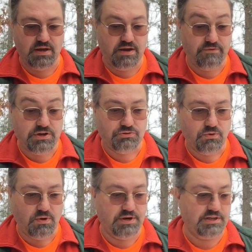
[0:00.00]
every
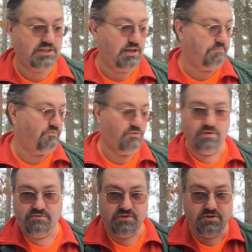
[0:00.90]
drawer except
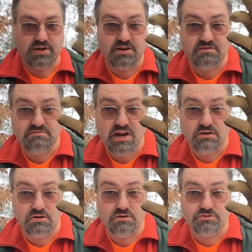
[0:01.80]
for the very
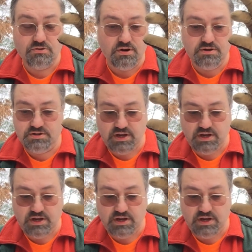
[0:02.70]
narrow drawers,